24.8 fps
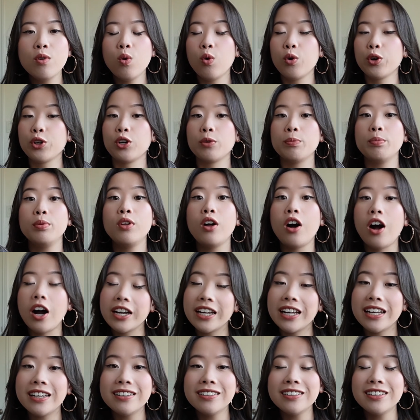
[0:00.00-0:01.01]
or you're
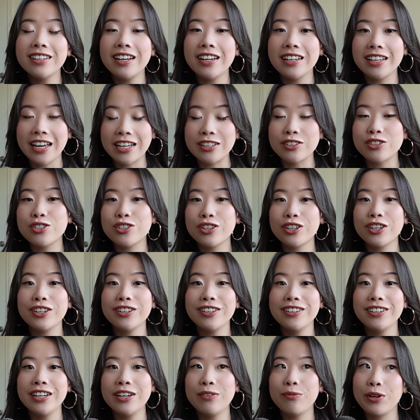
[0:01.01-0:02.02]
plotting against
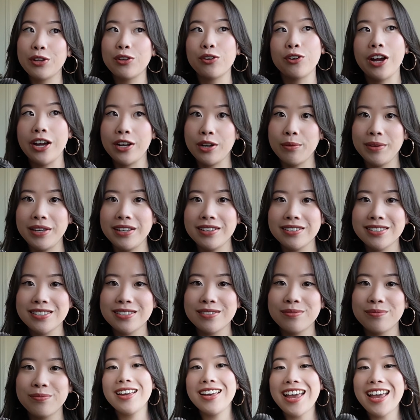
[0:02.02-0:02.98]
her with her enemies.